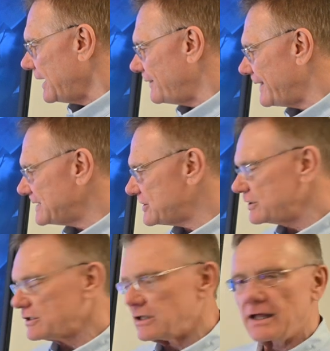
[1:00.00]
and that's a
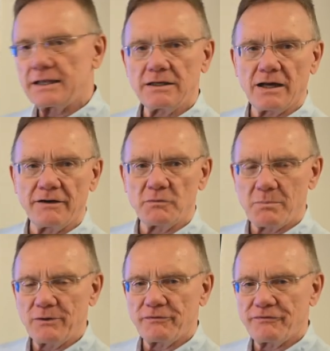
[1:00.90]
decline of
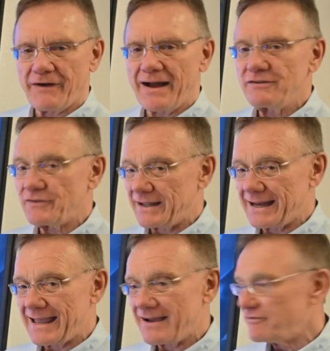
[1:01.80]
about
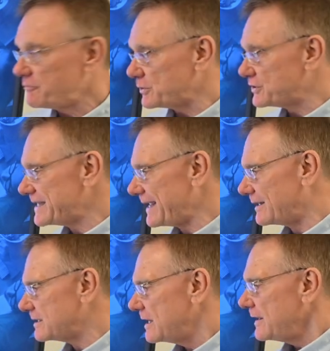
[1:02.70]

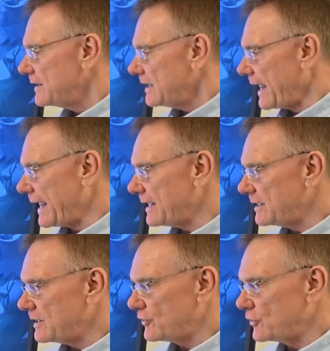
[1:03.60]
5.5%.
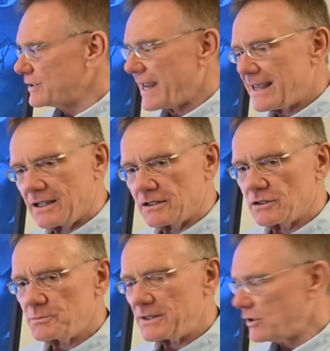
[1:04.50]
And they're taking a
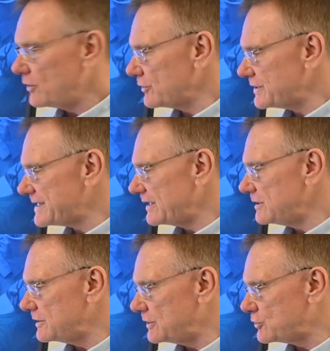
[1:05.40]
little bit longer to
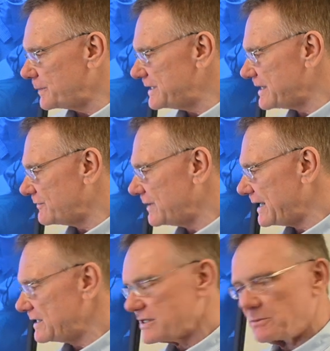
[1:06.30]
sell in 27
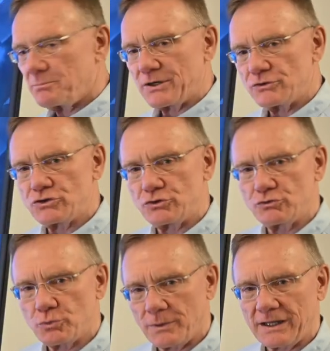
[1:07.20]
days compared
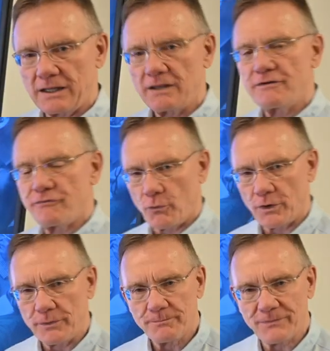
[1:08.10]
to
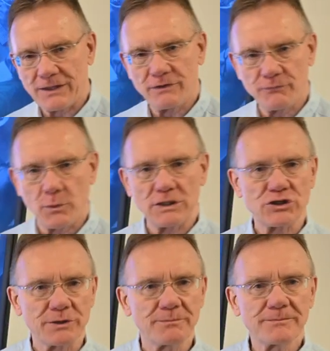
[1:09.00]
24. Thank you for
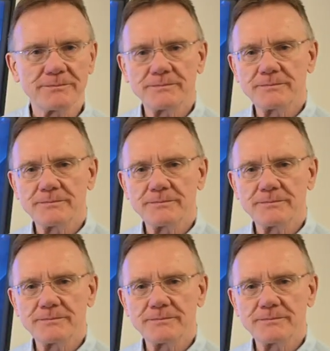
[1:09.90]
watching.